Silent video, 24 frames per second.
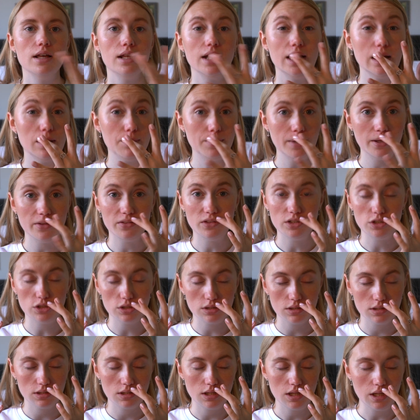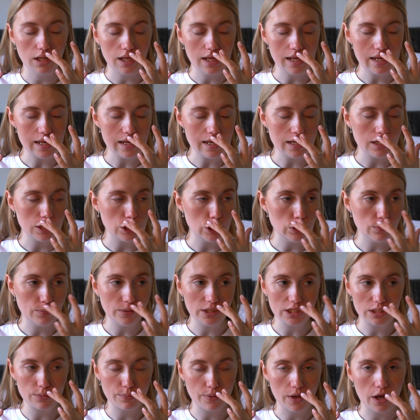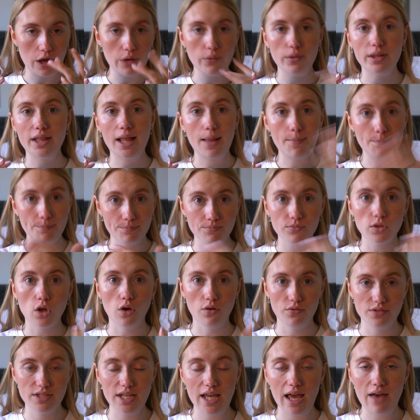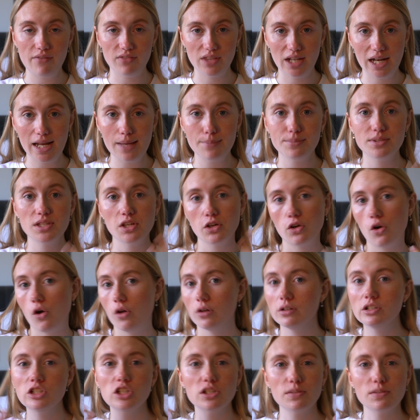a little bit of the Cupid's bow, and then obviously have the lipstick on.